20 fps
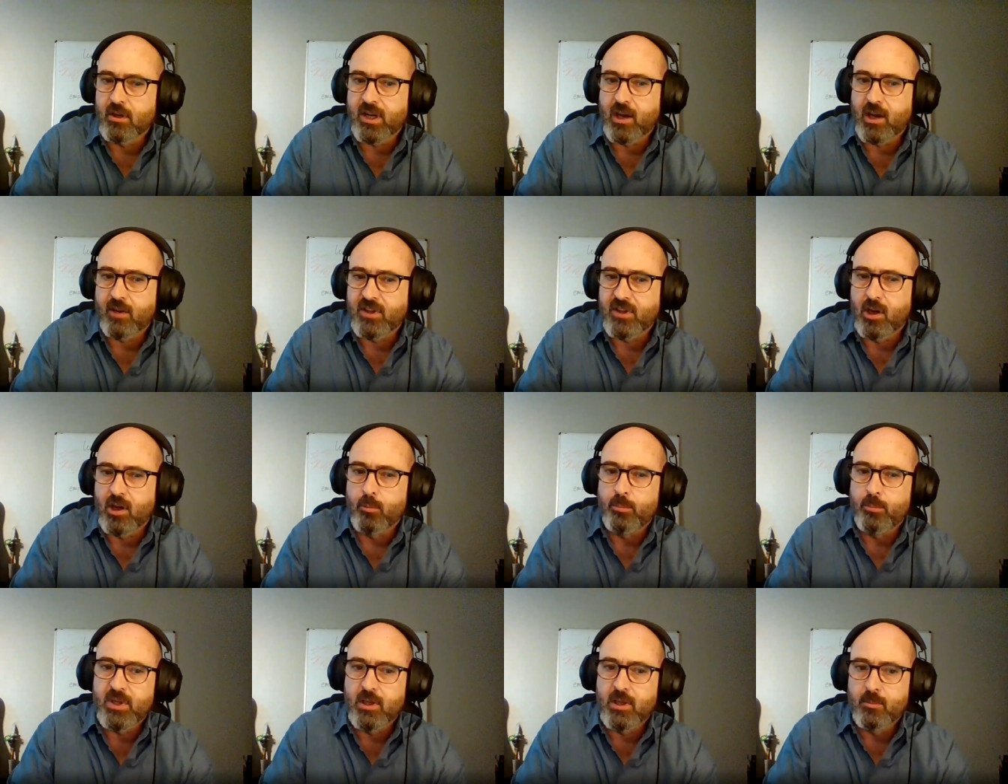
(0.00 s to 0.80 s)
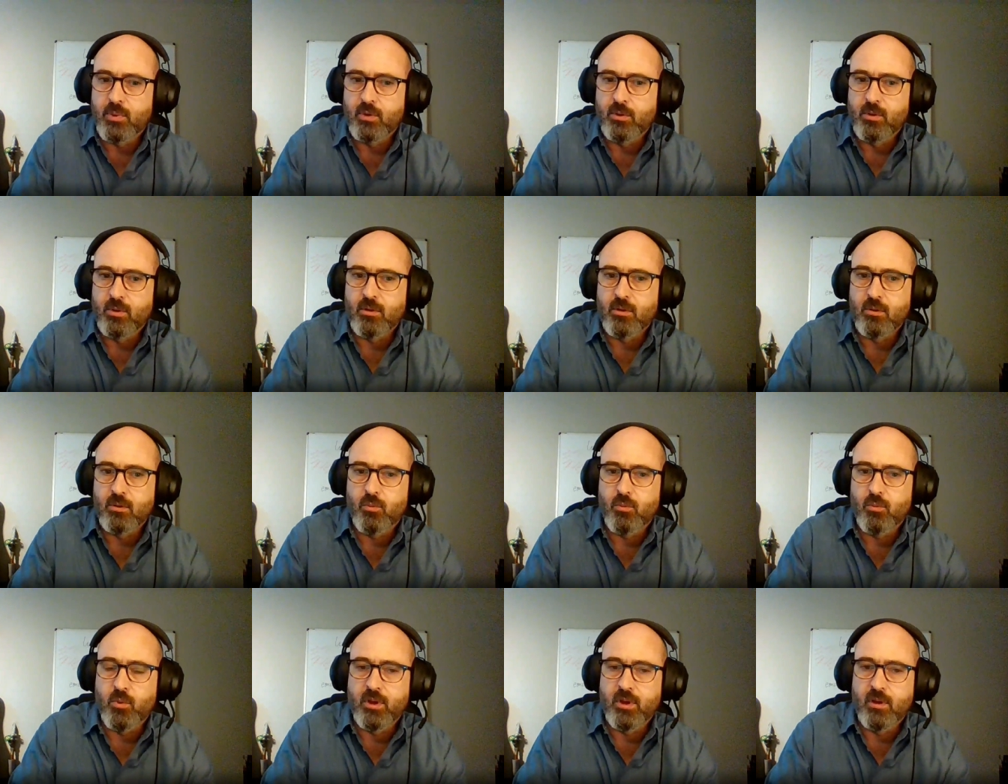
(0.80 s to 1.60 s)
I have to help
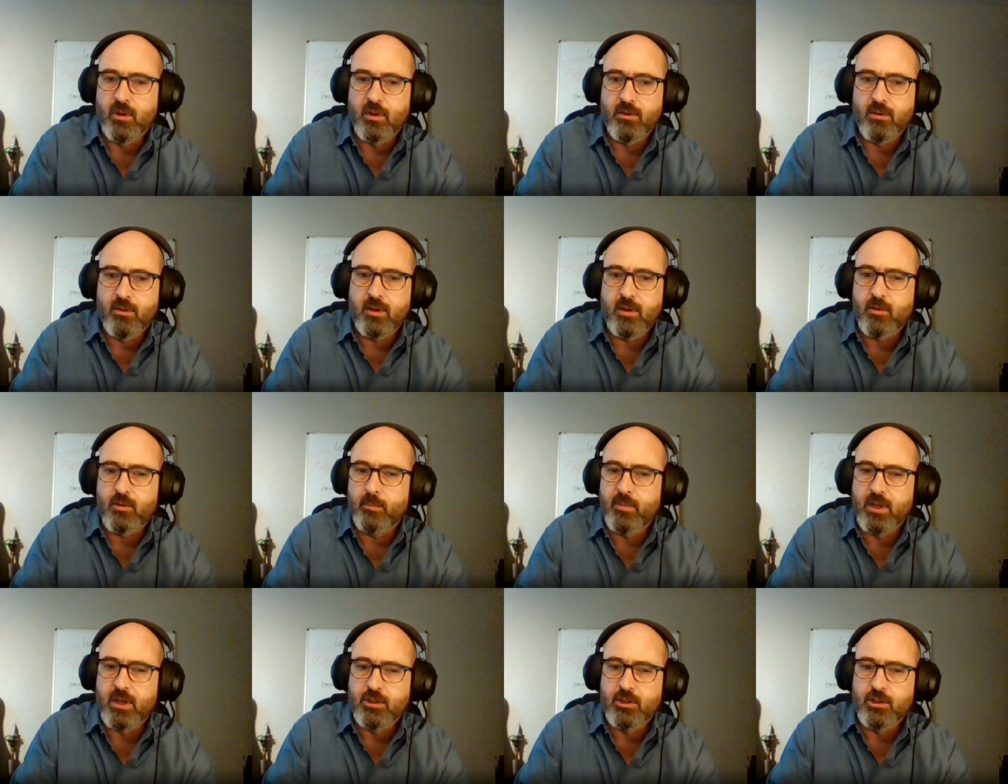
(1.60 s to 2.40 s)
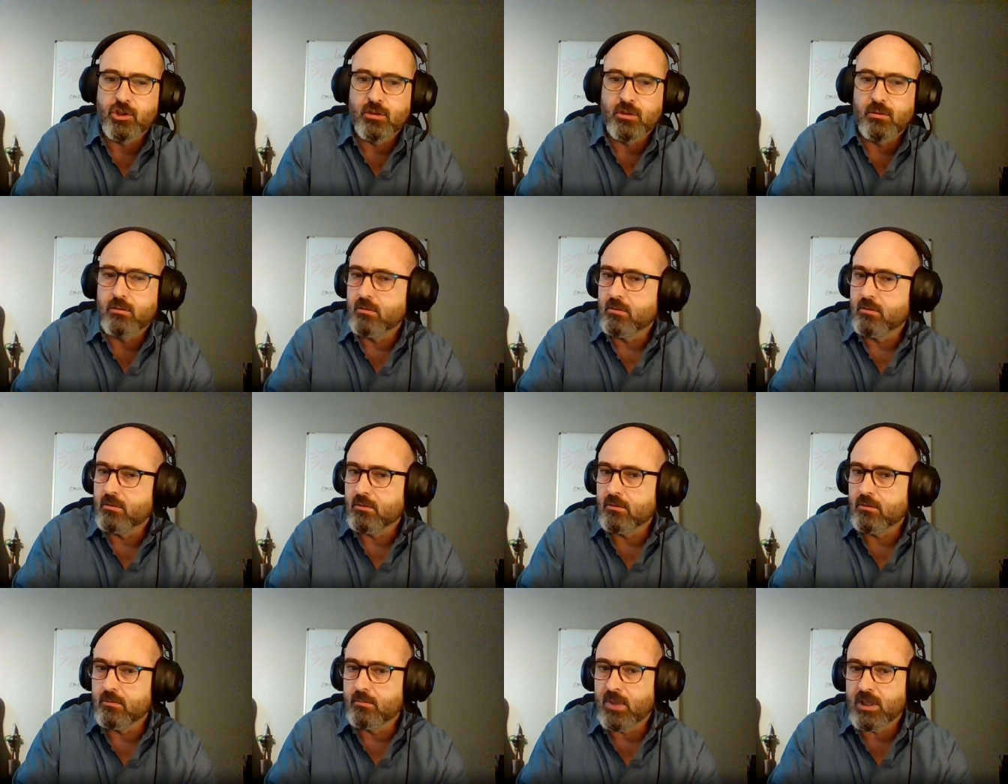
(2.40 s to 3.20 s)
people with
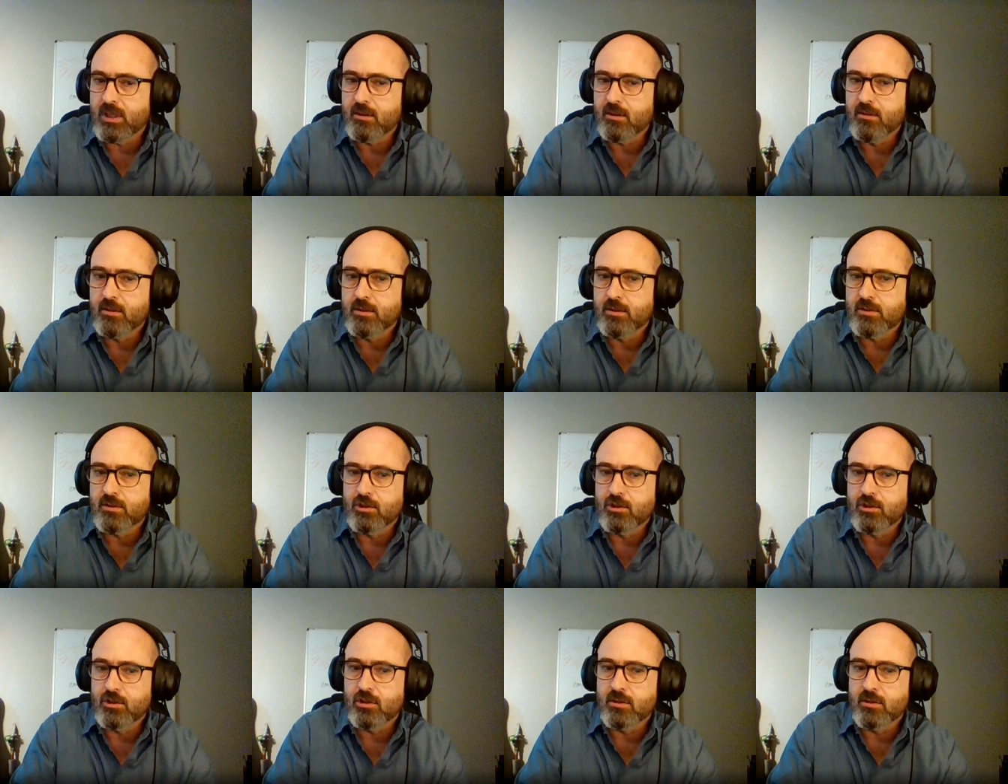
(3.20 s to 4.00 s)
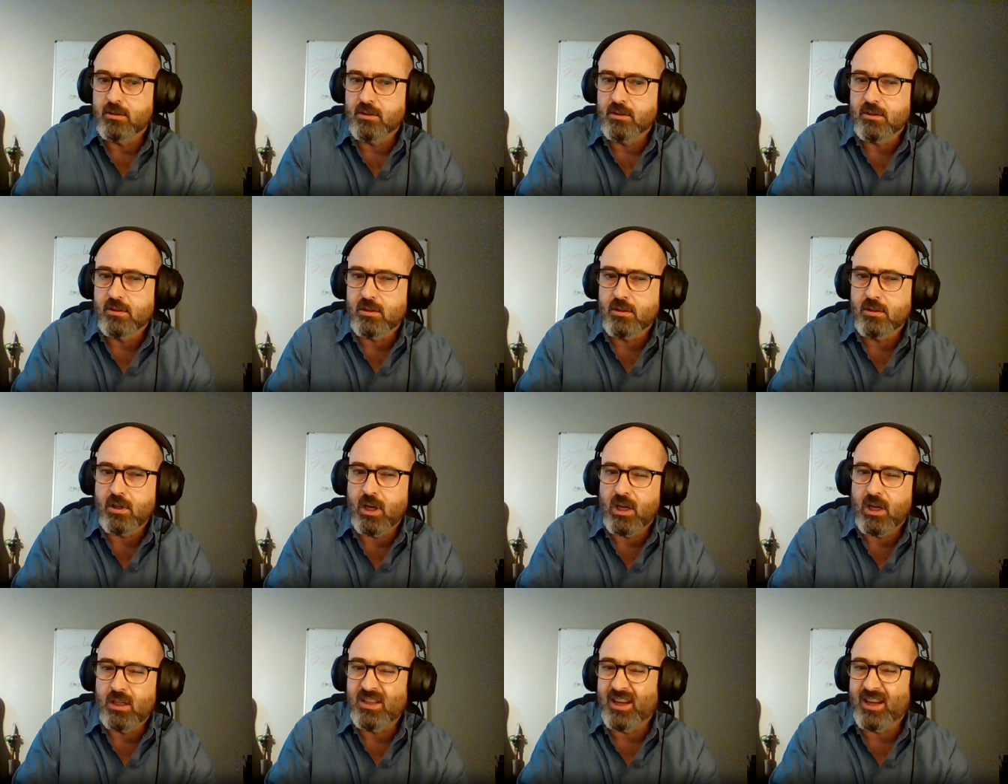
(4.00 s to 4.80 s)
information, making decisions,
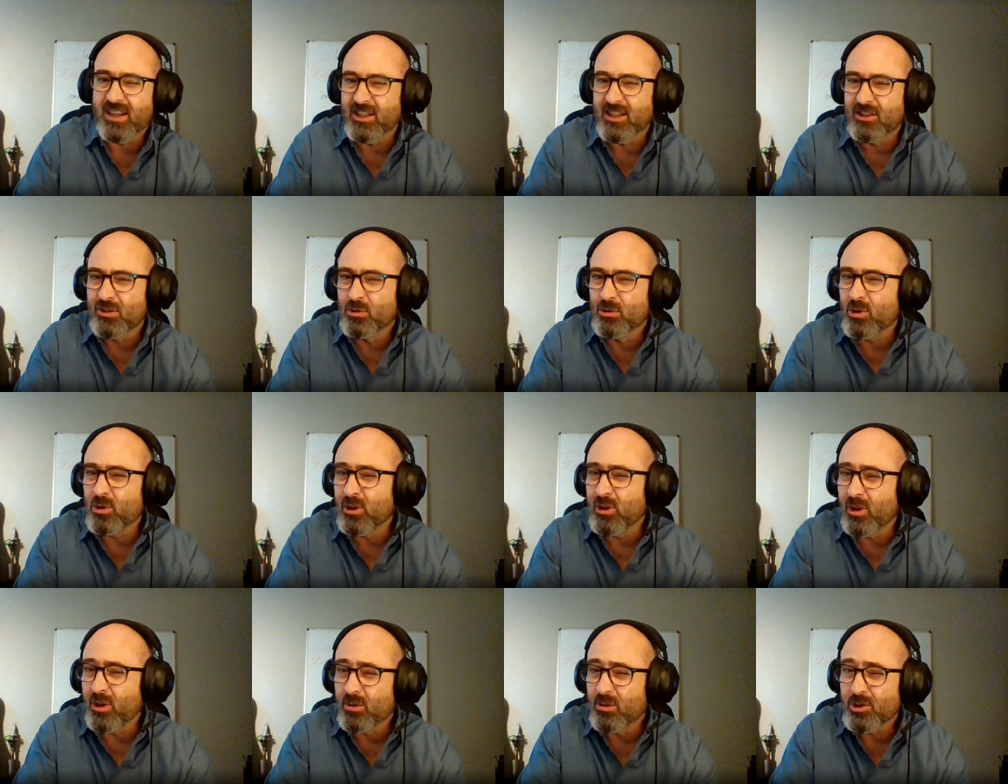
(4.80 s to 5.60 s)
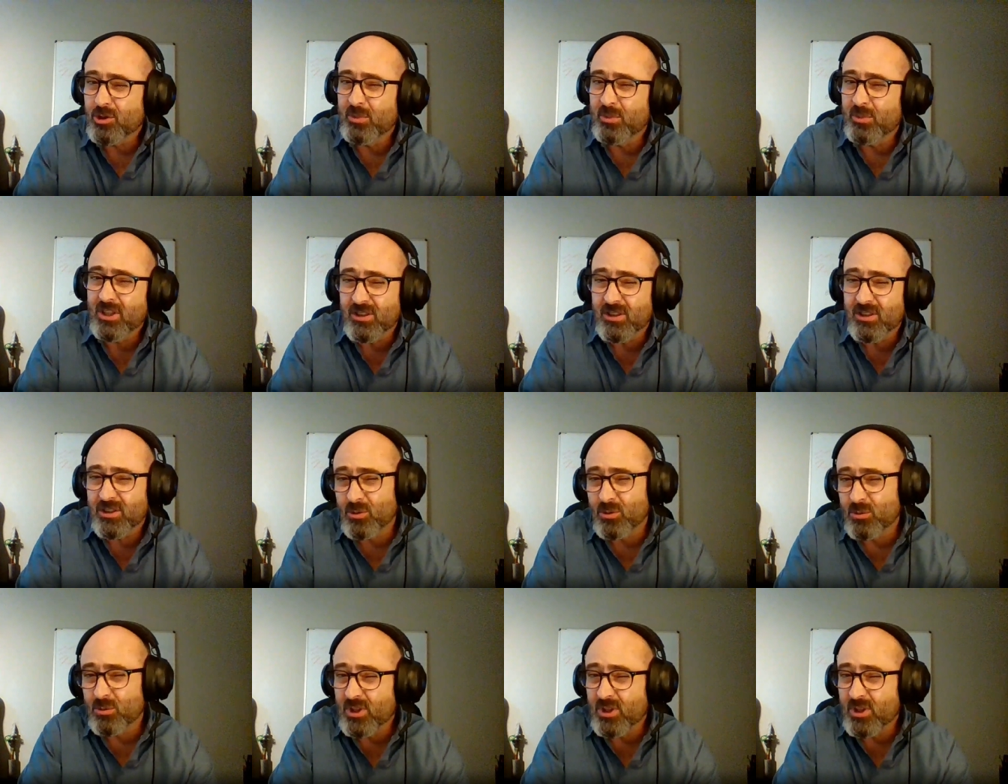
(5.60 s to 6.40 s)
and not get too close because
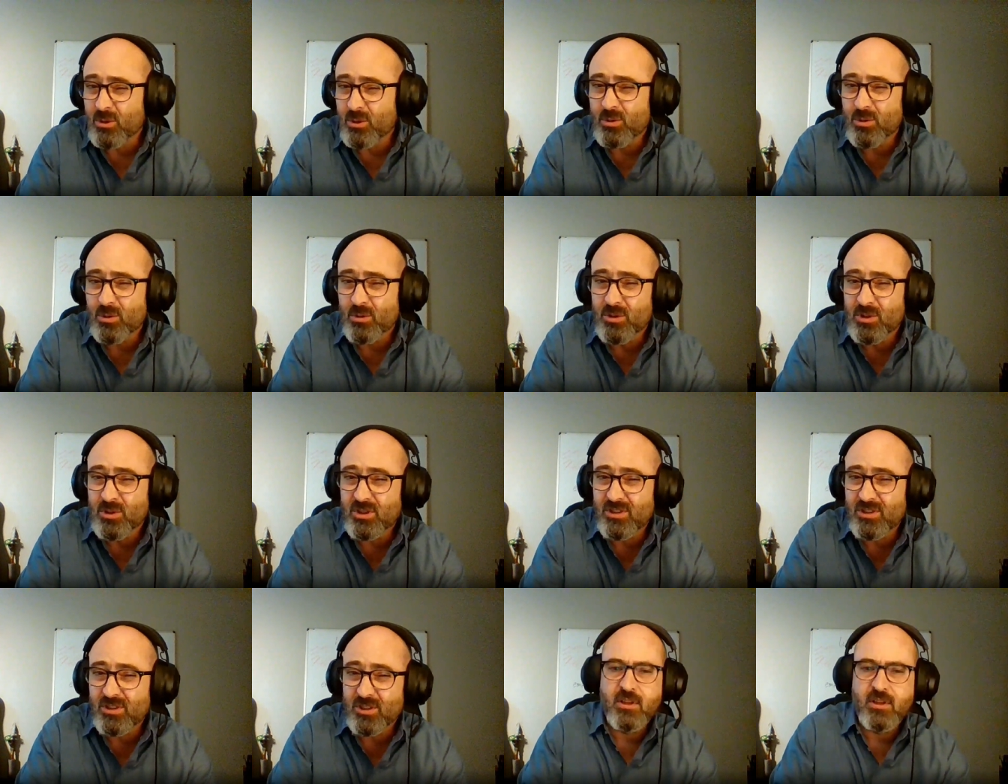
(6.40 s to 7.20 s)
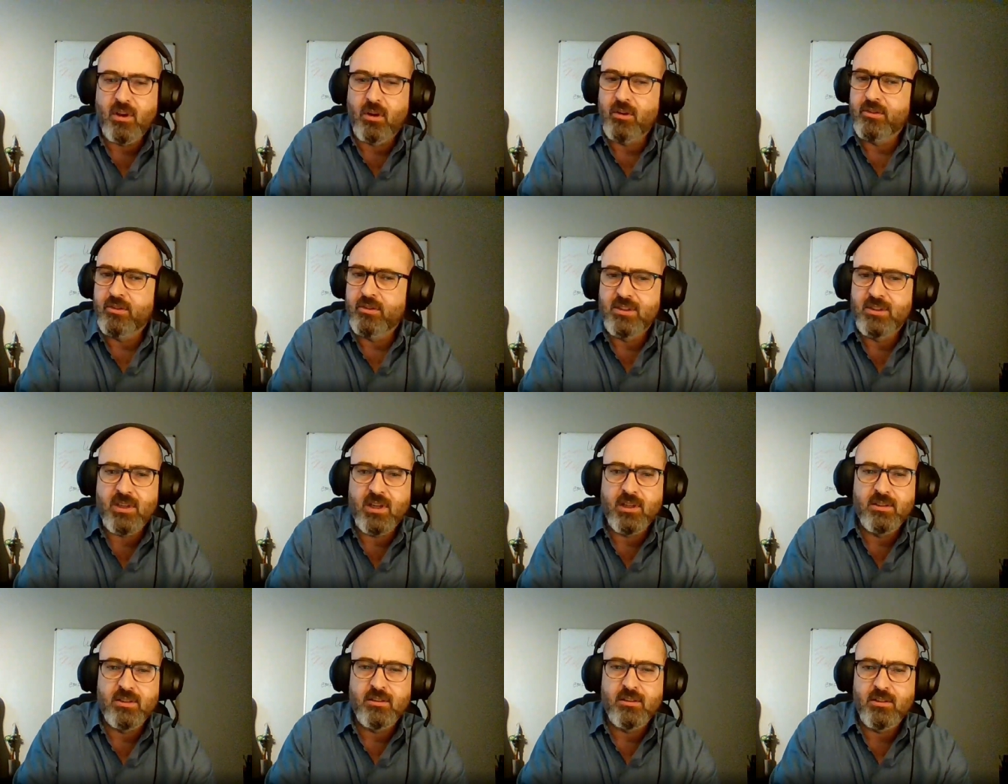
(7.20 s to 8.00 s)
who knows, you know, all these
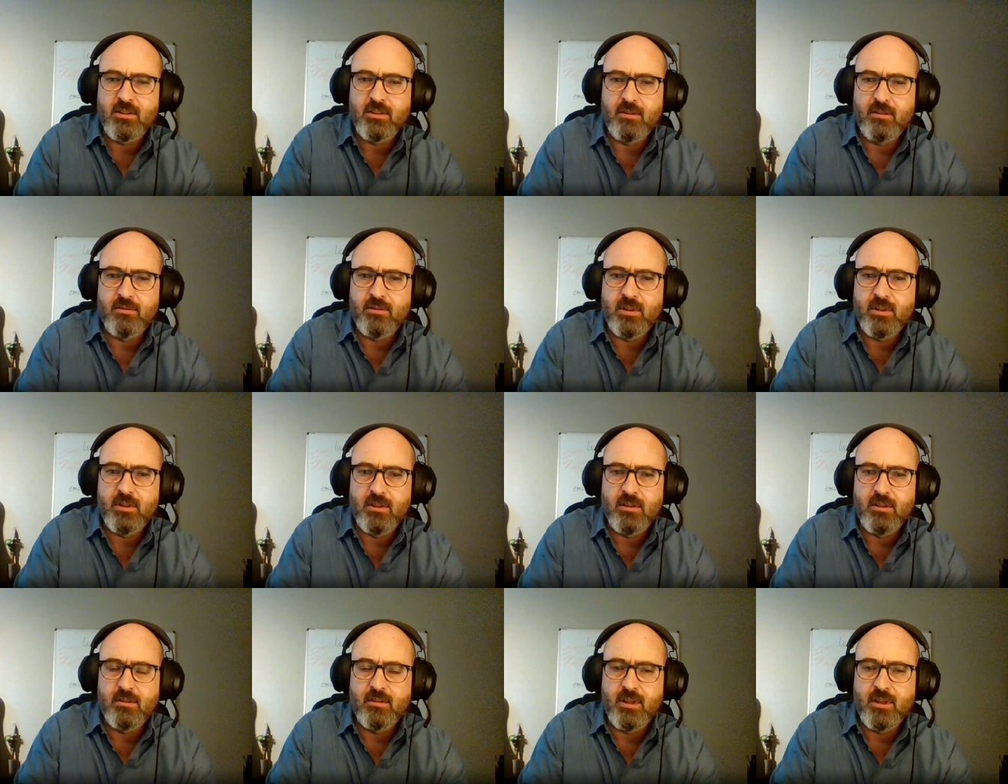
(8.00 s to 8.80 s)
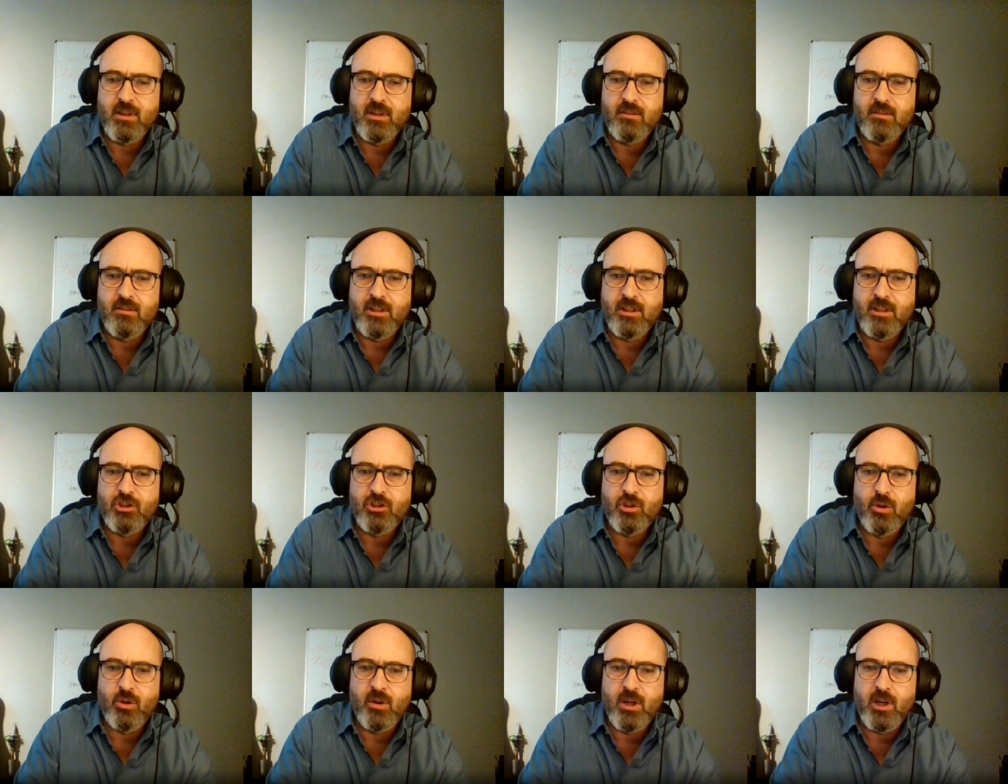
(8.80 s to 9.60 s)
kinds of stuff that
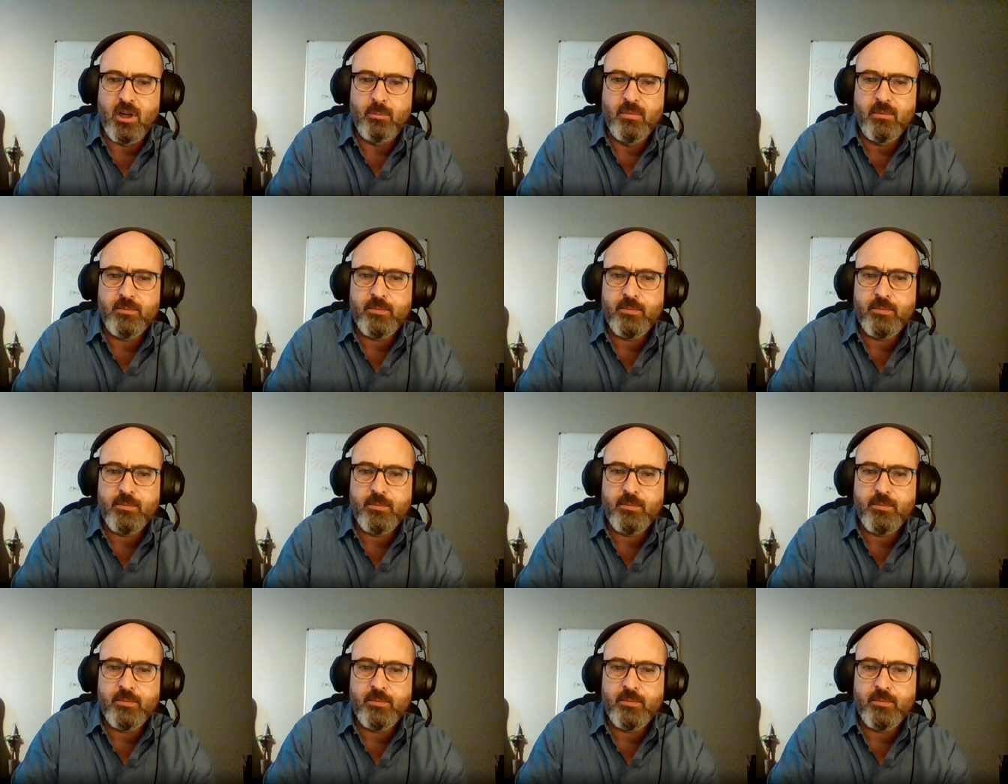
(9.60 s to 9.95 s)
show up.